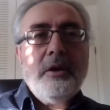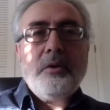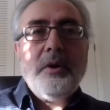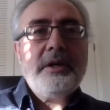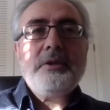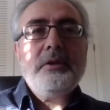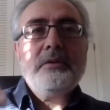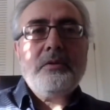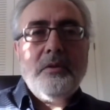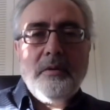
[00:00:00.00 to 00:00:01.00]

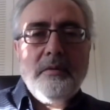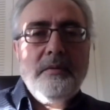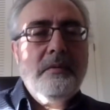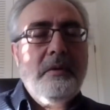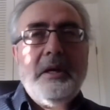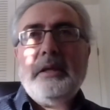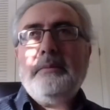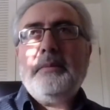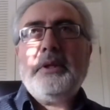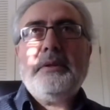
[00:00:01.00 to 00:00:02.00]
questions of, let
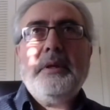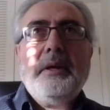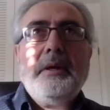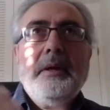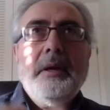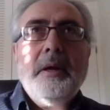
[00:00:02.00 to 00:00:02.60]
me say,